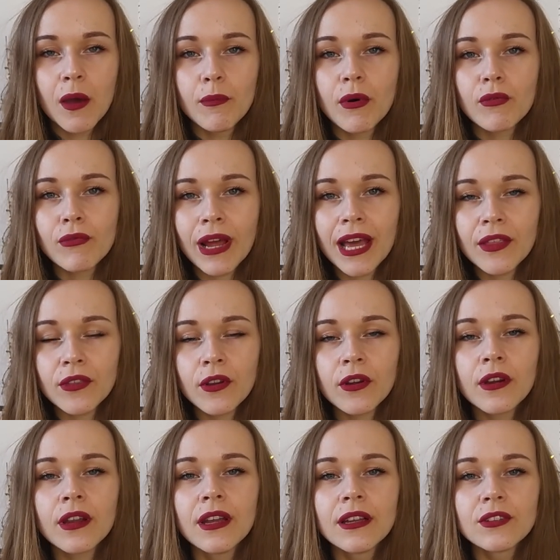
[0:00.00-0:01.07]
but
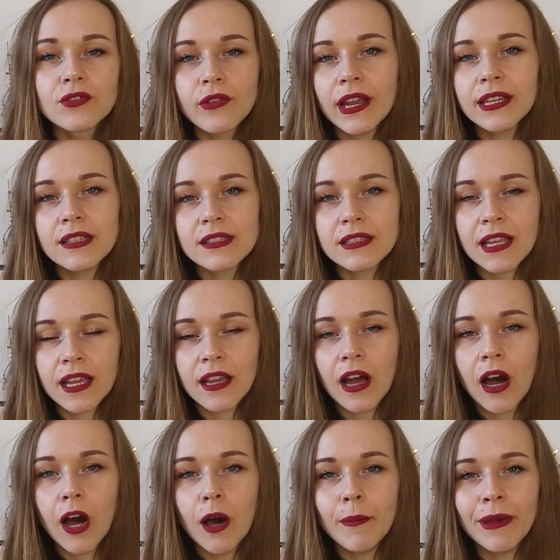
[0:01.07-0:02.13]
rather try to stay
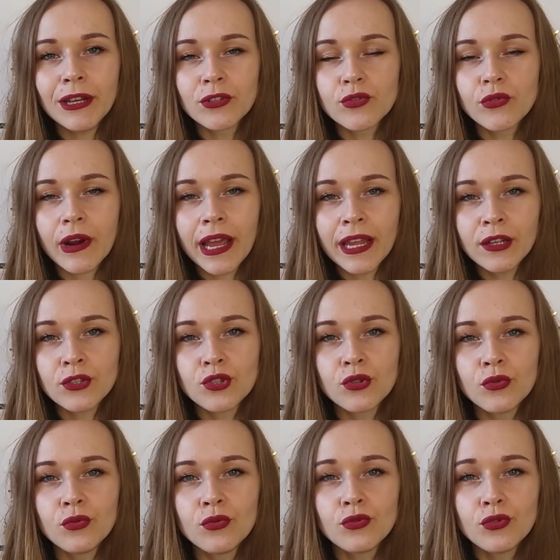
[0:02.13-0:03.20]
calm and try
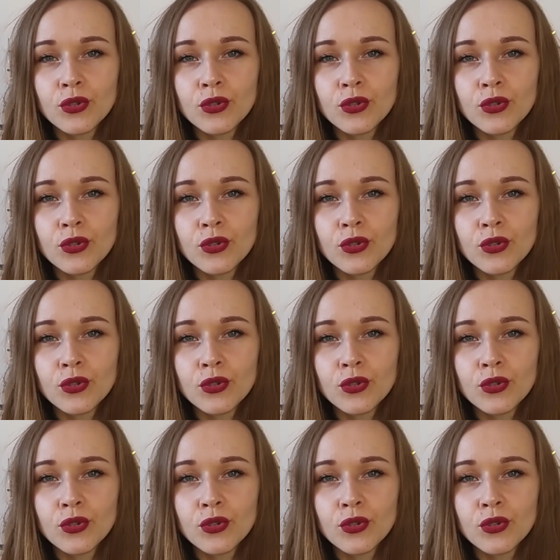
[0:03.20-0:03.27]
to